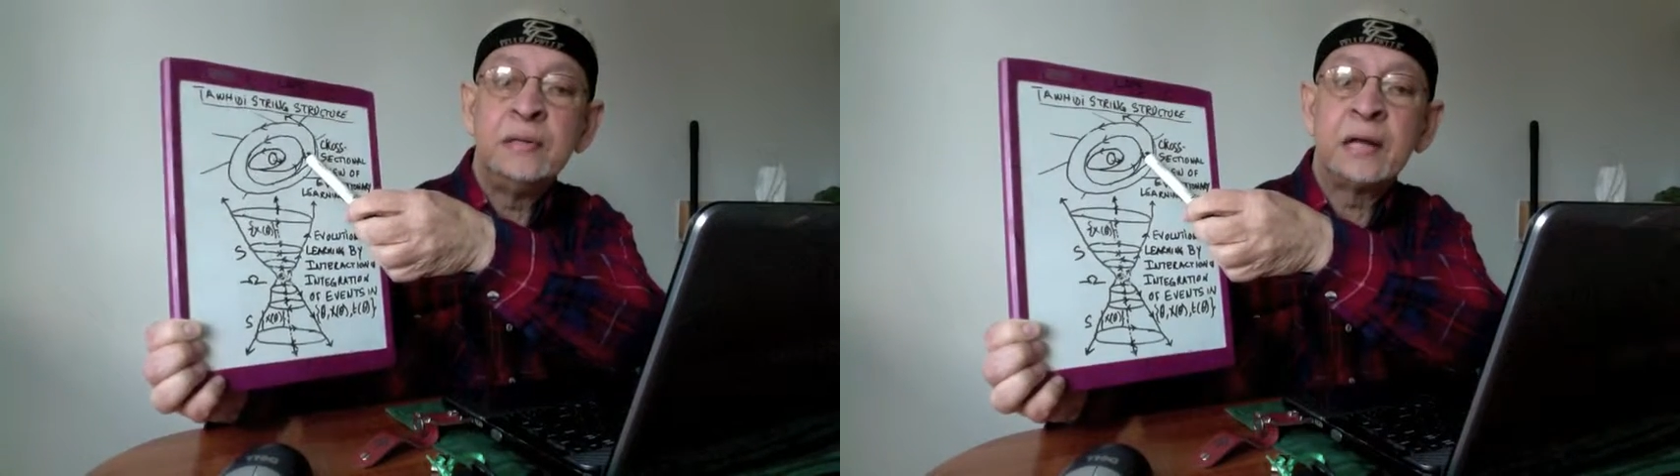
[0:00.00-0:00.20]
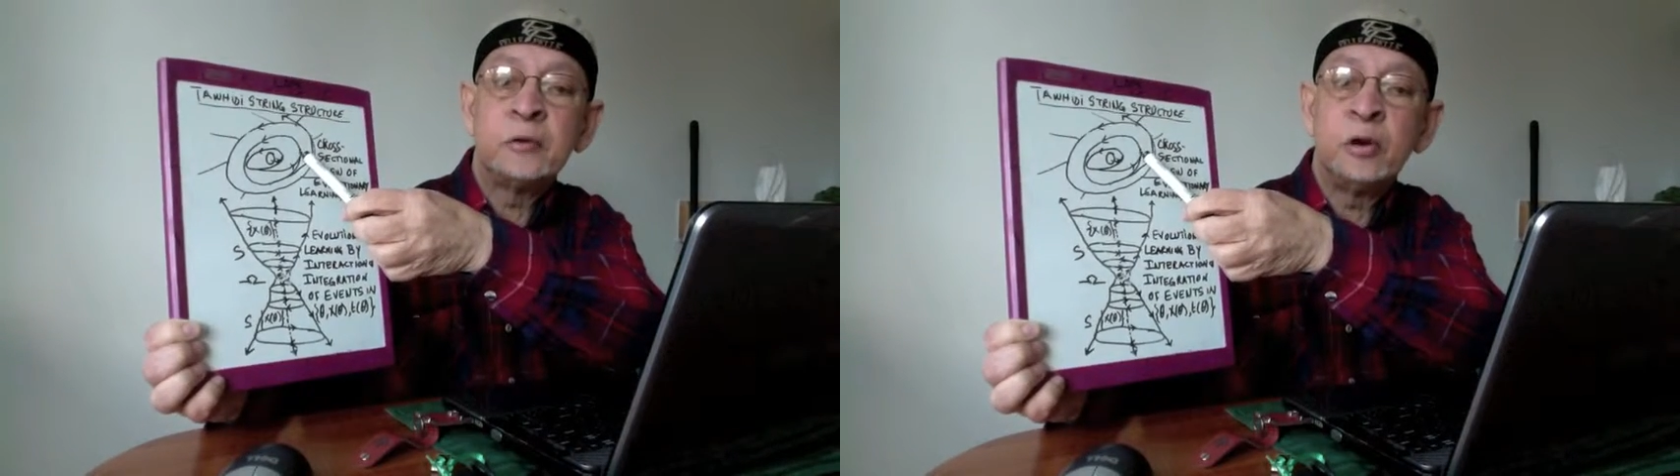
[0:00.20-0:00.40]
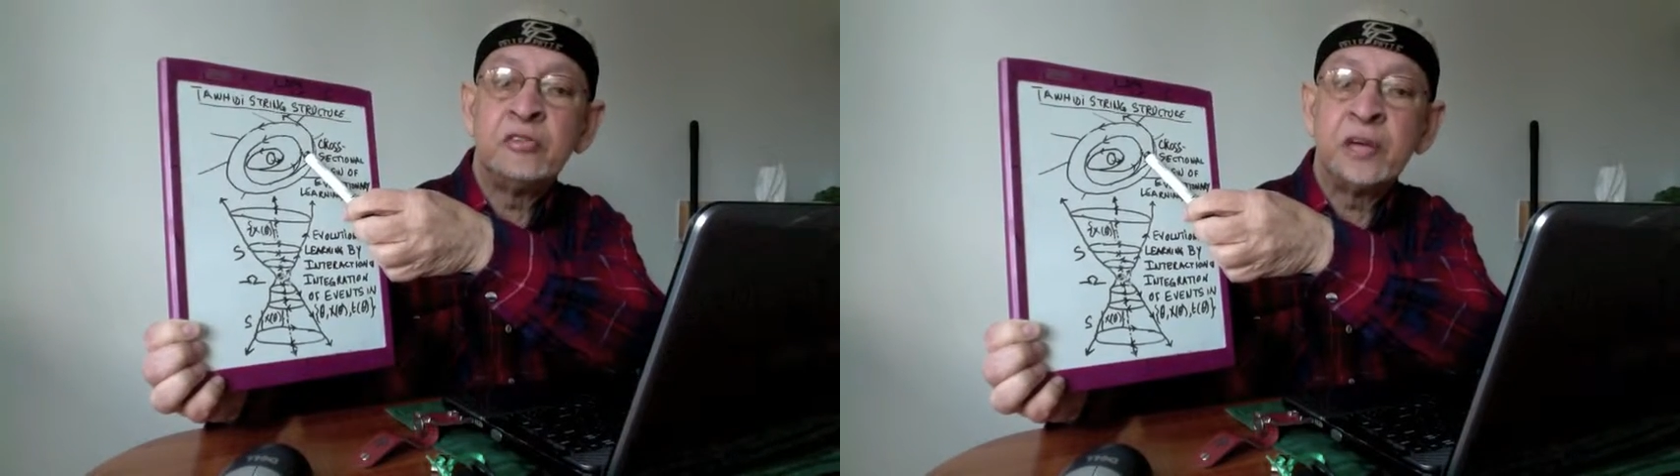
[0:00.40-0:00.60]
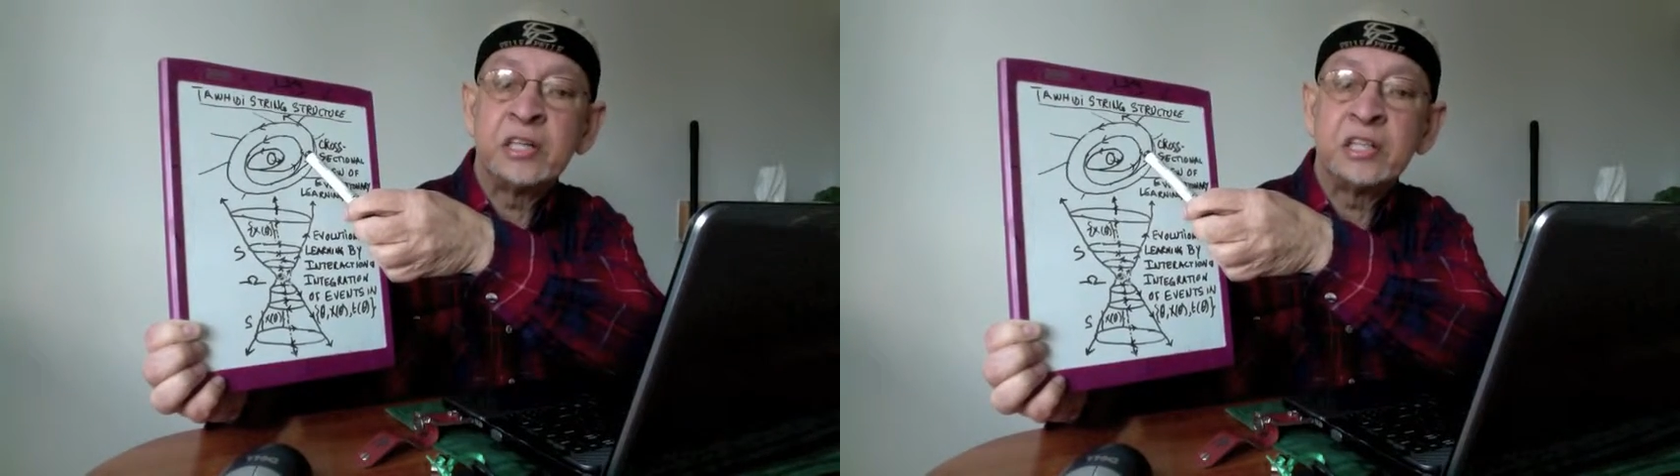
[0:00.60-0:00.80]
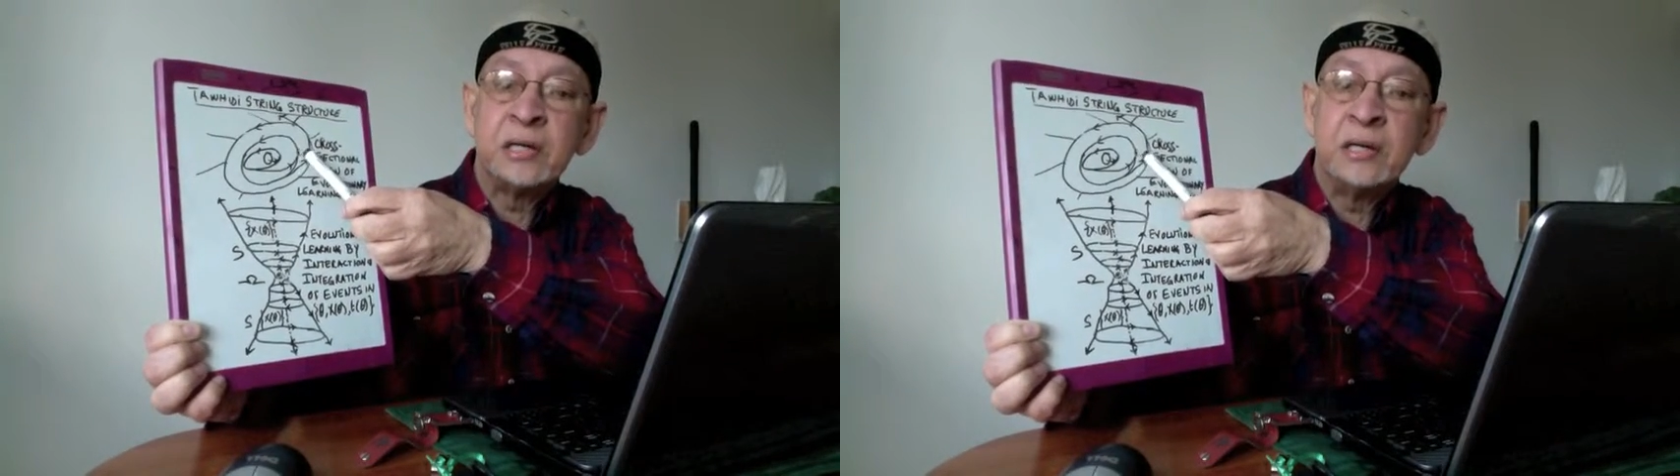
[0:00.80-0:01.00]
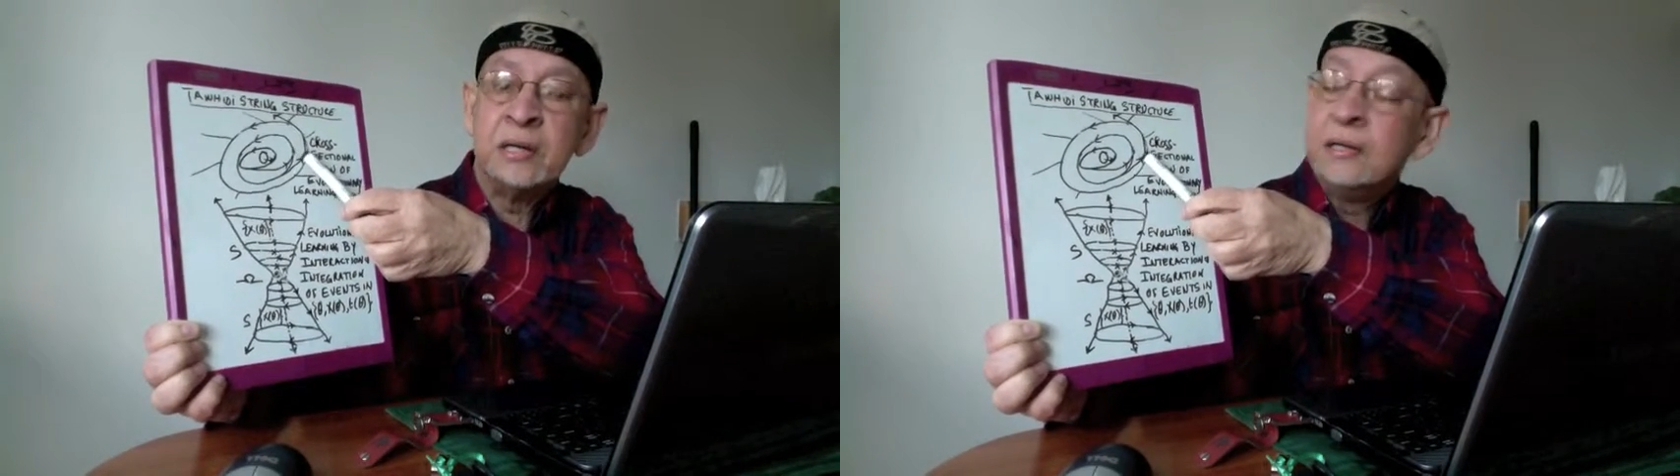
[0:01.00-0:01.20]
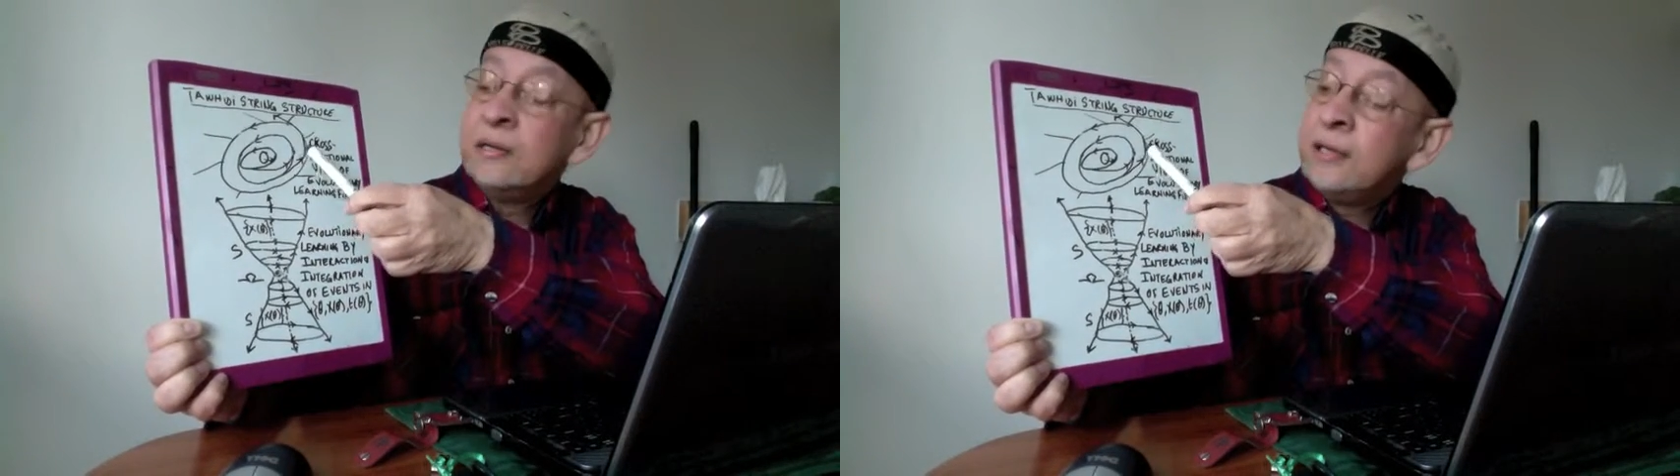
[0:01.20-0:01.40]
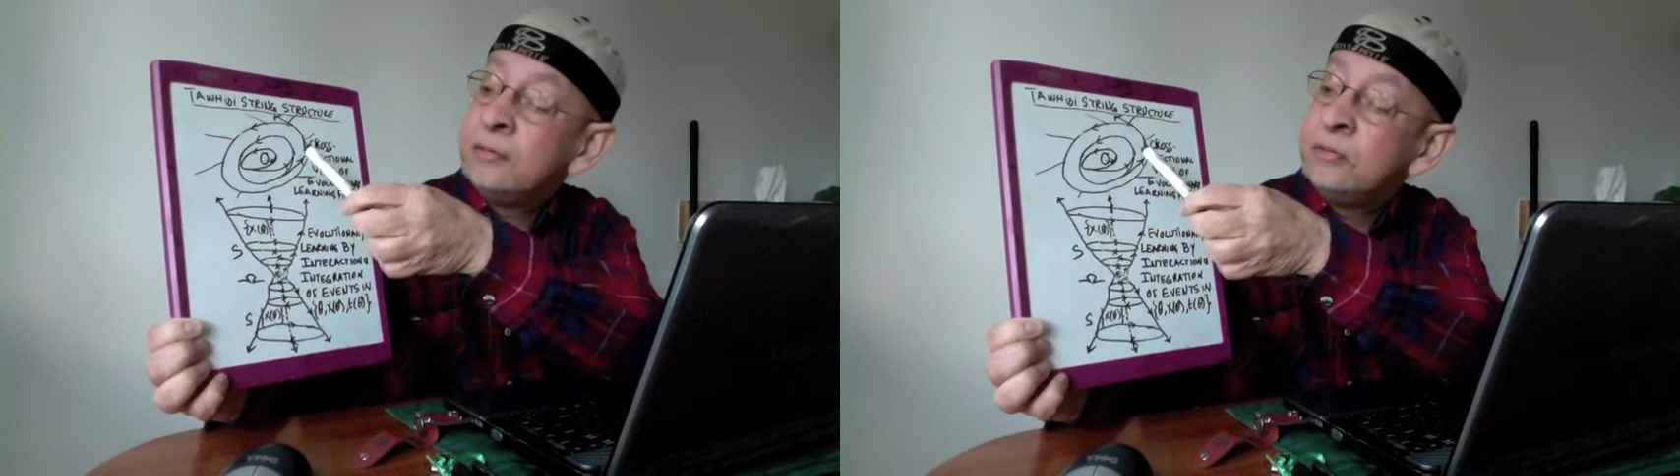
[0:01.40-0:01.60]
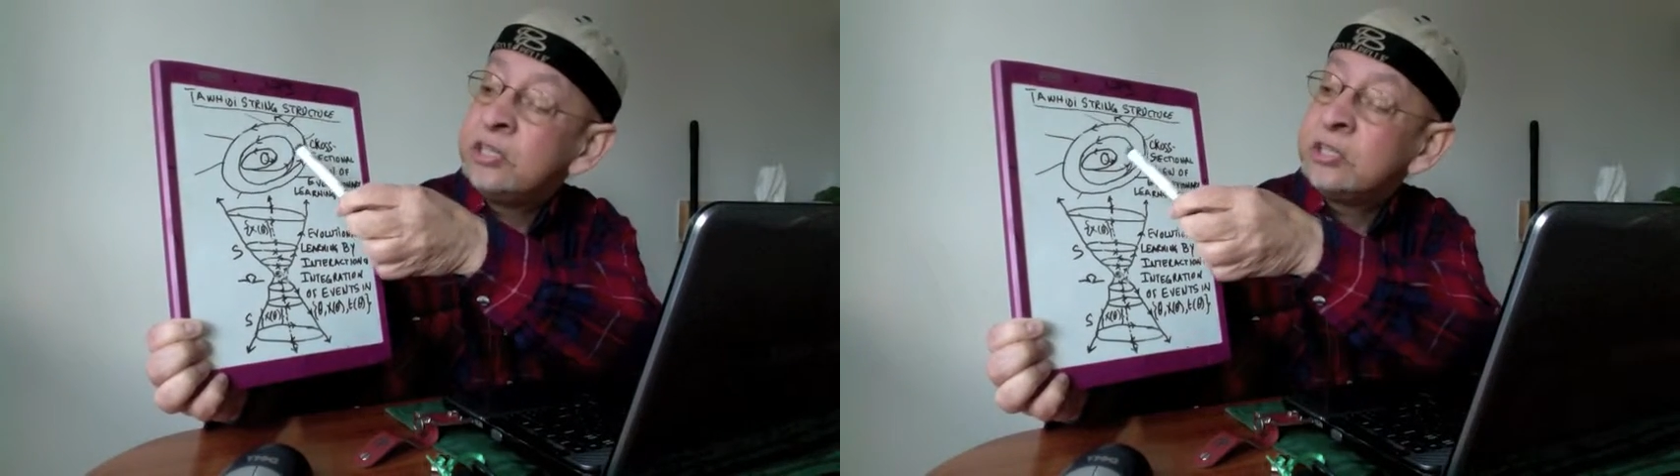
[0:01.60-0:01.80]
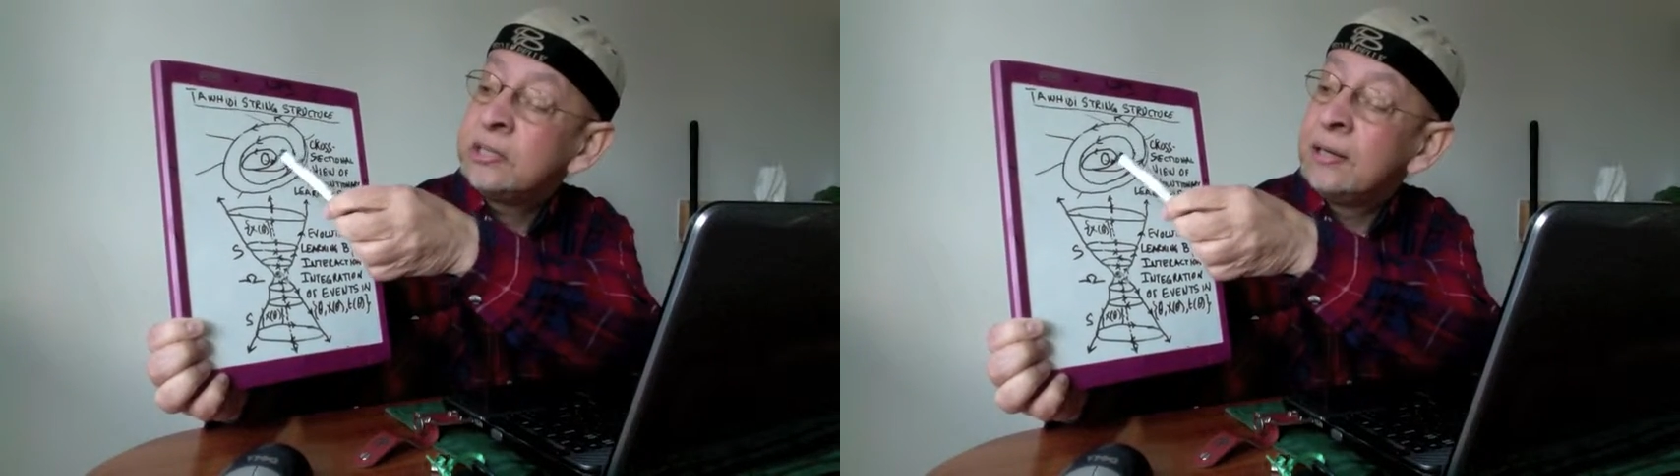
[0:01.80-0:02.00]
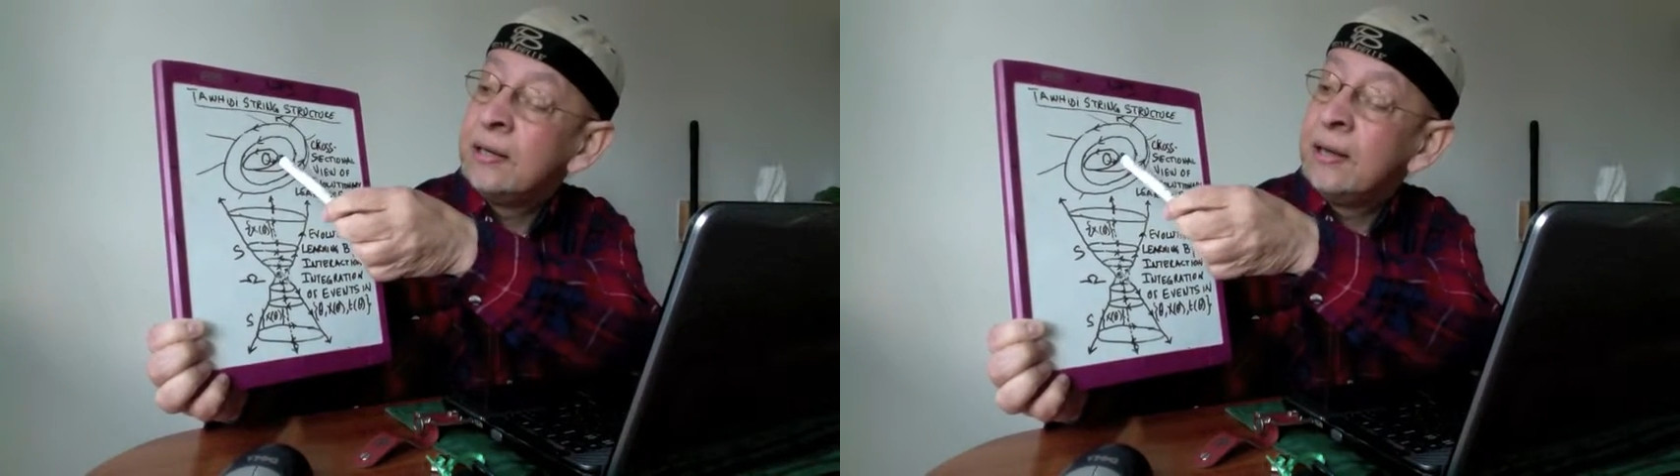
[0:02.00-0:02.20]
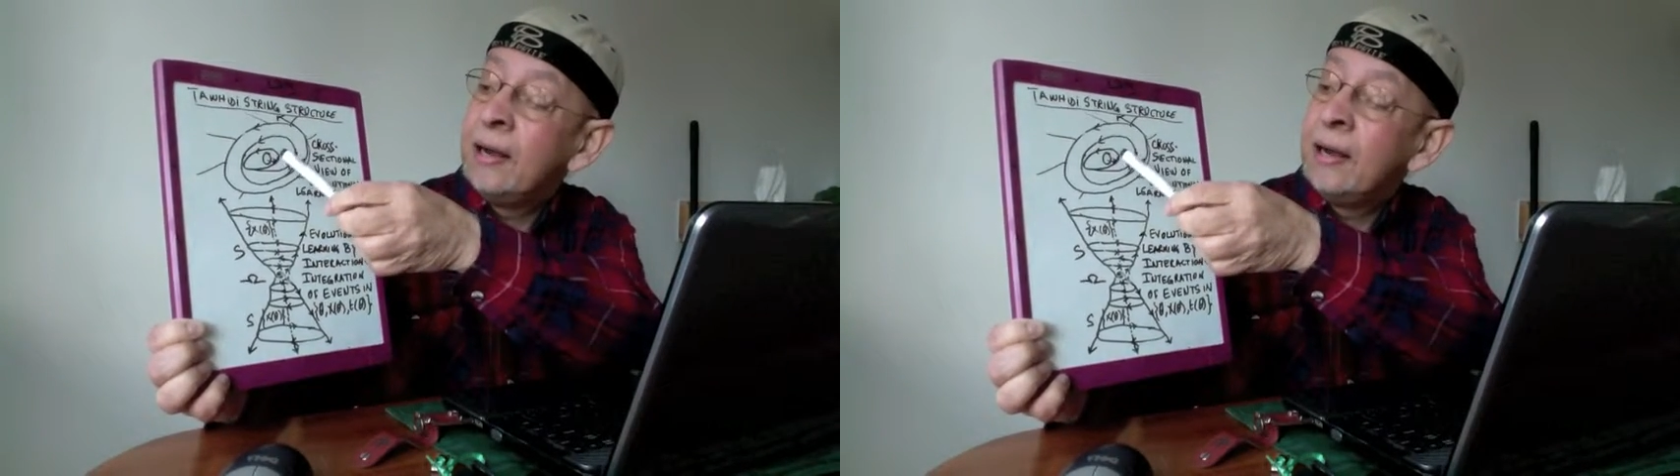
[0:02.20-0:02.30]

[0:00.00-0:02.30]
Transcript: that cross section in which